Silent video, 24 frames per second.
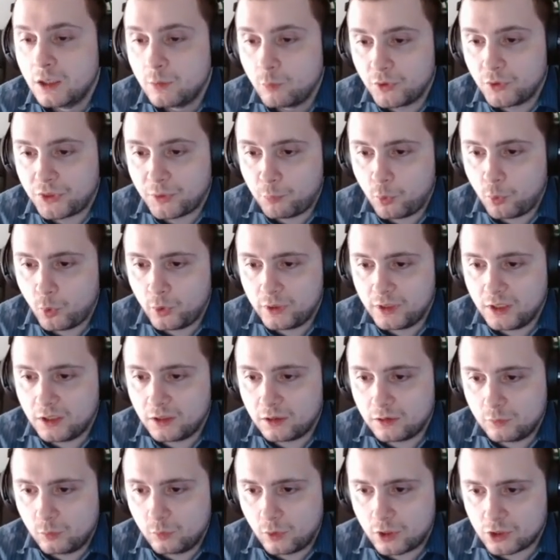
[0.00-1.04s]
But the point
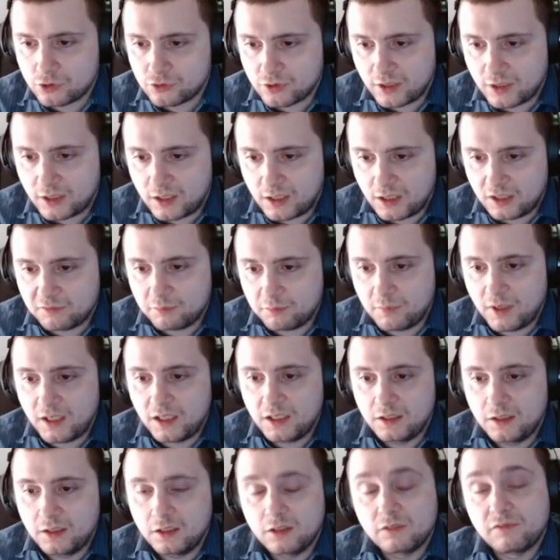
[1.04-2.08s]
is you want to try to get as
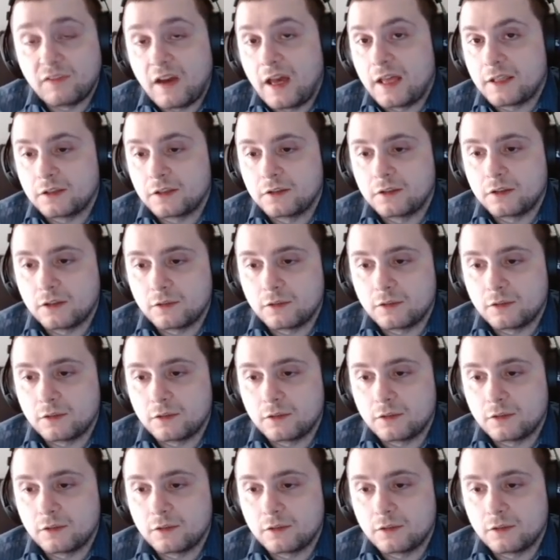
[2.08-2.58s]
many of these facets as